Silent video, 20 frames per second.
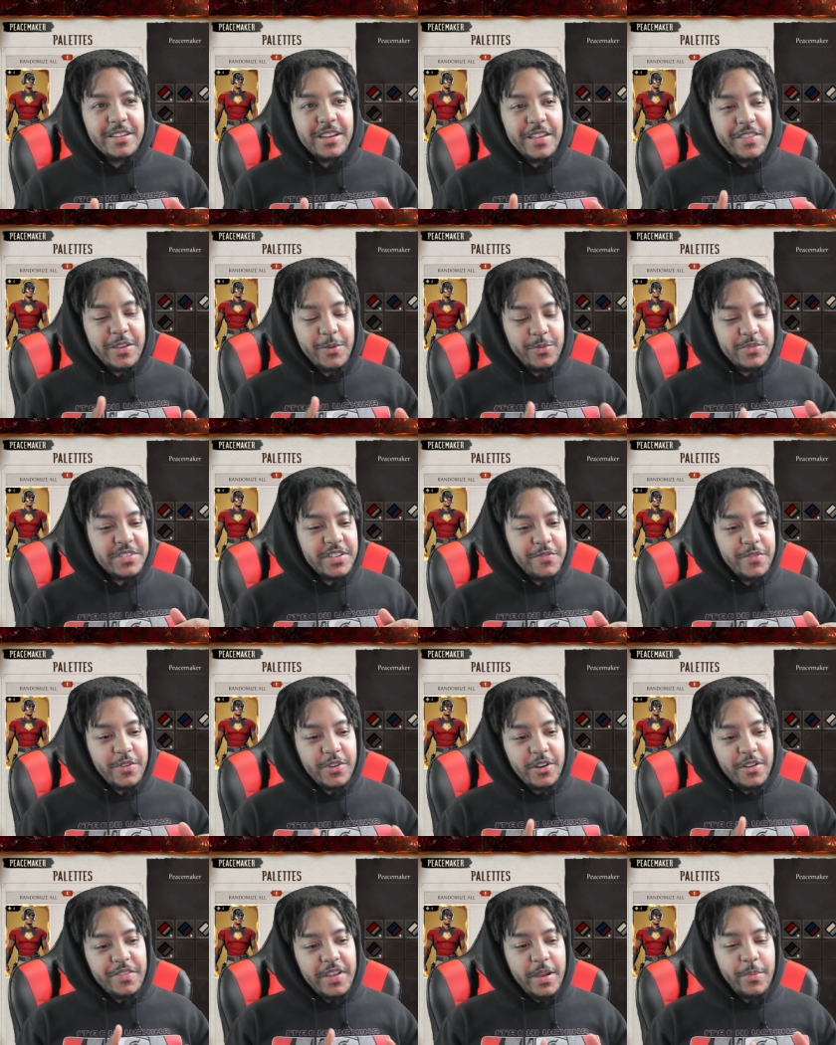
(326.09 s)
I think once they
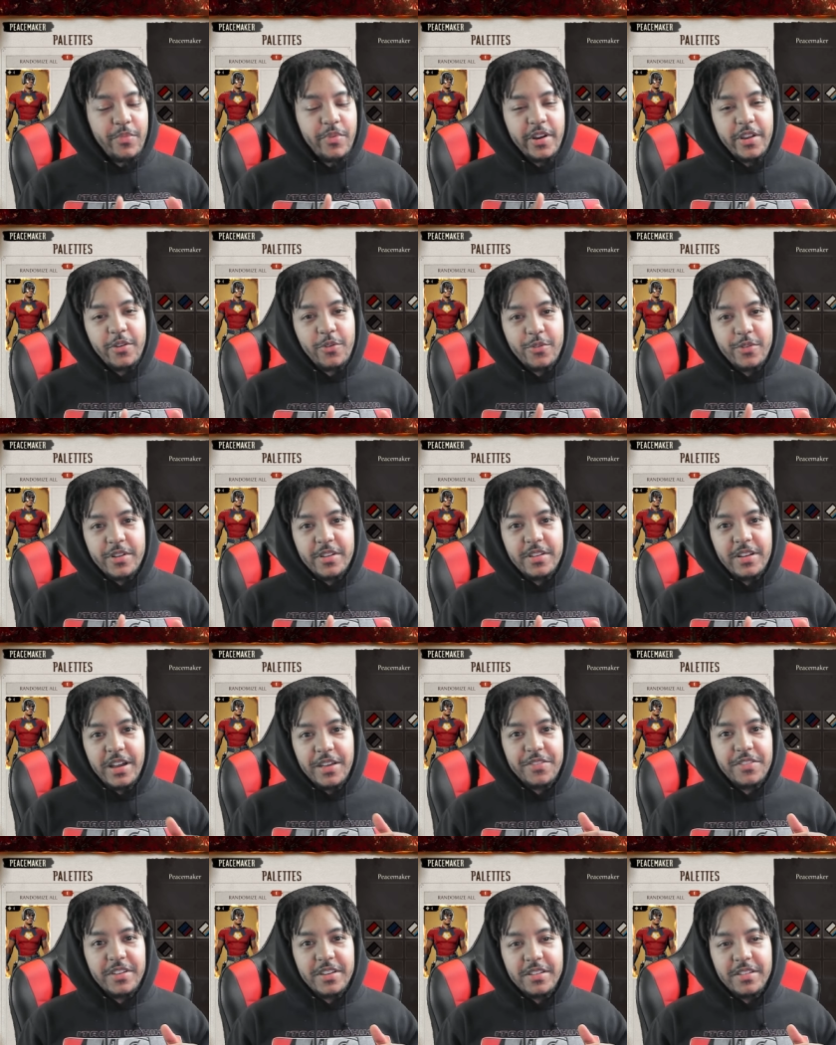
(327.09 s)
figure out that priority, I
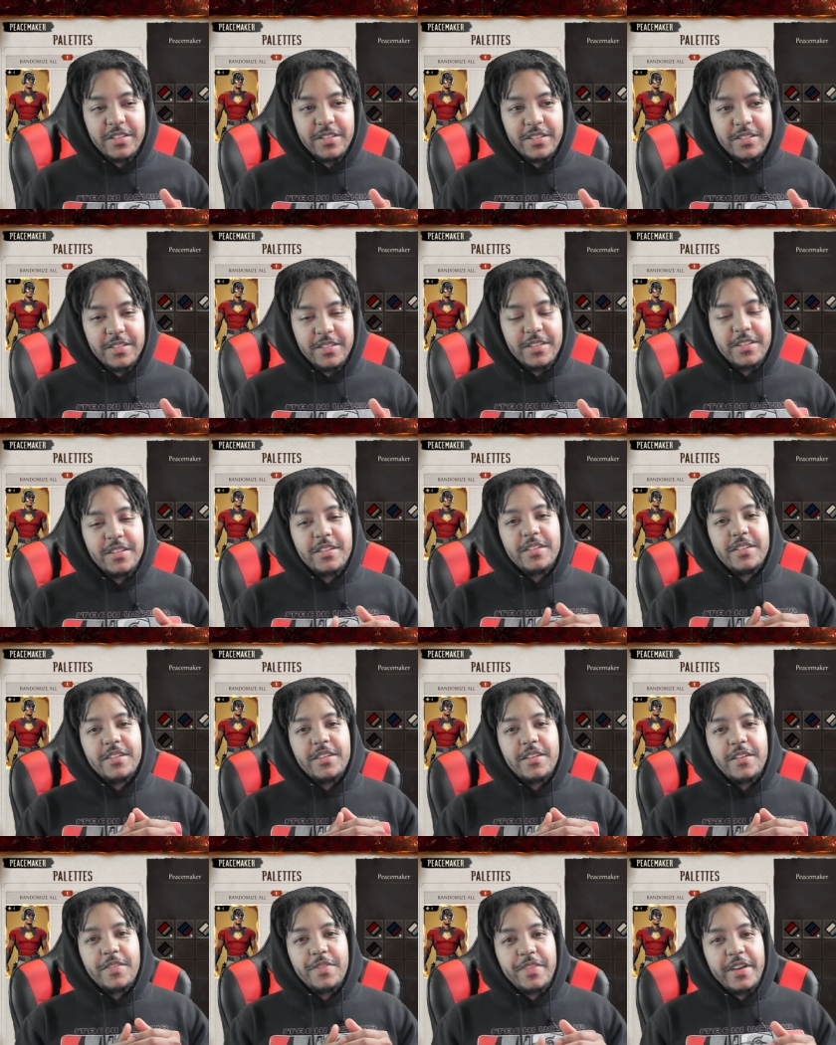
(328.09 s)
think
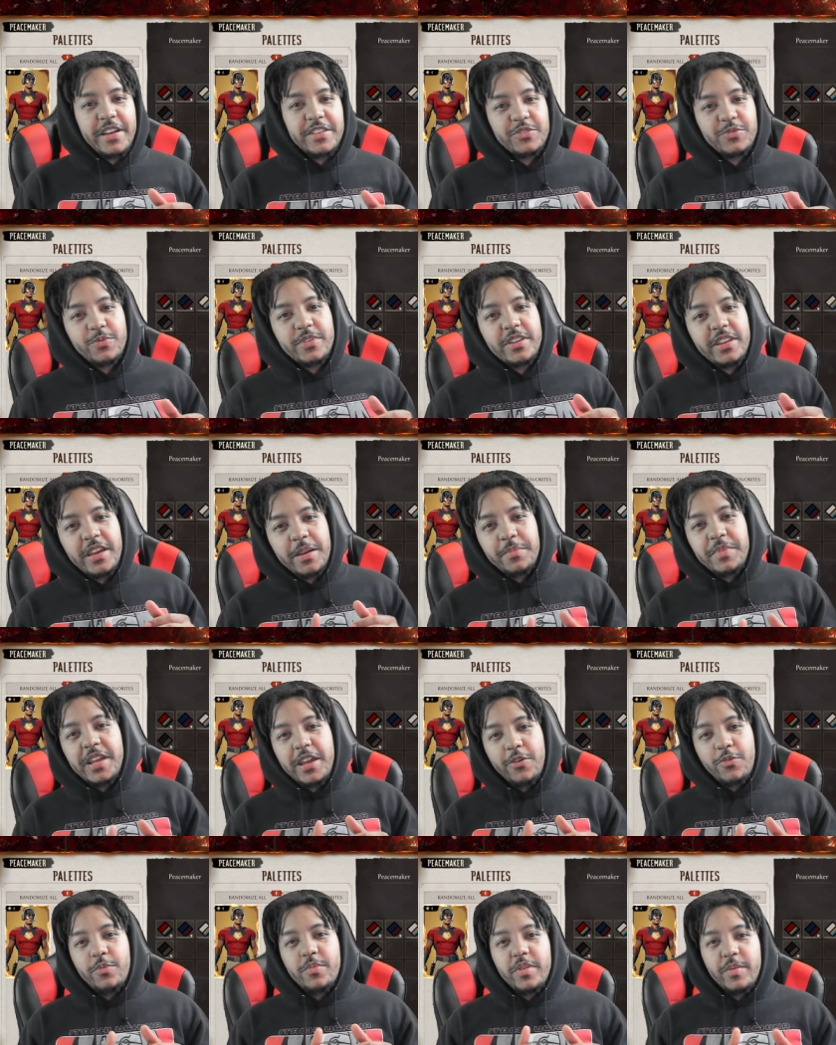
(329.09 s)
that's when
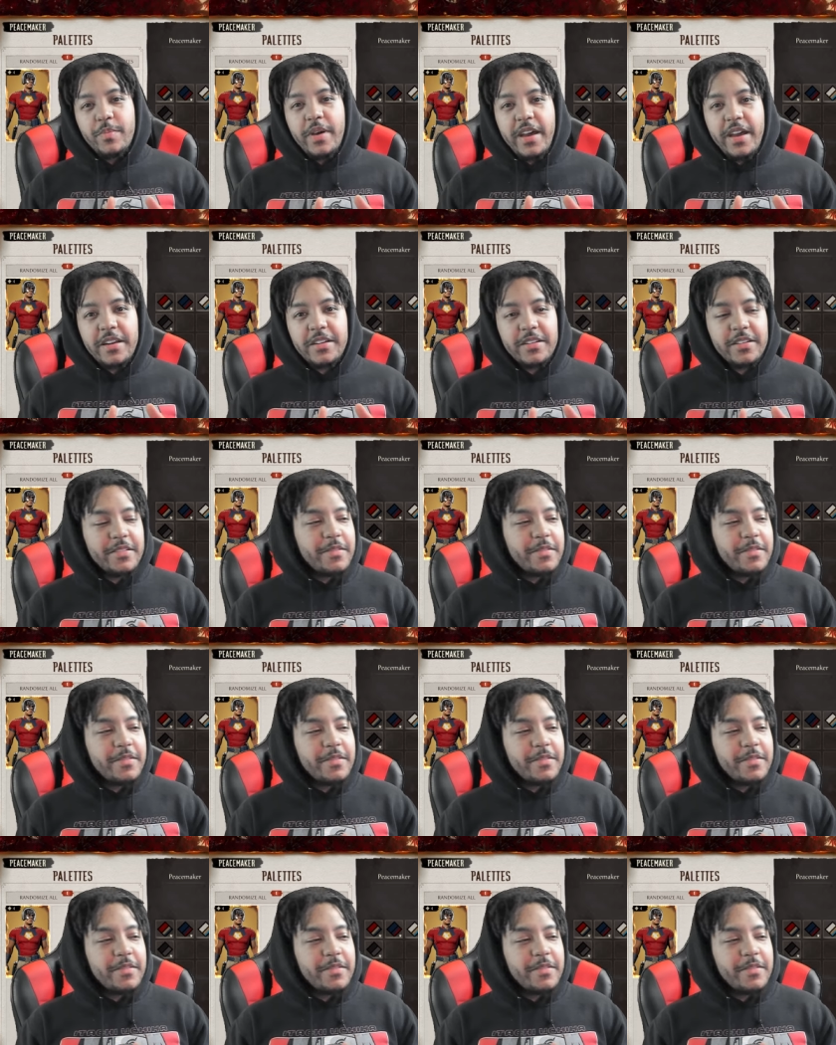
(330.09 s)
MK will be back.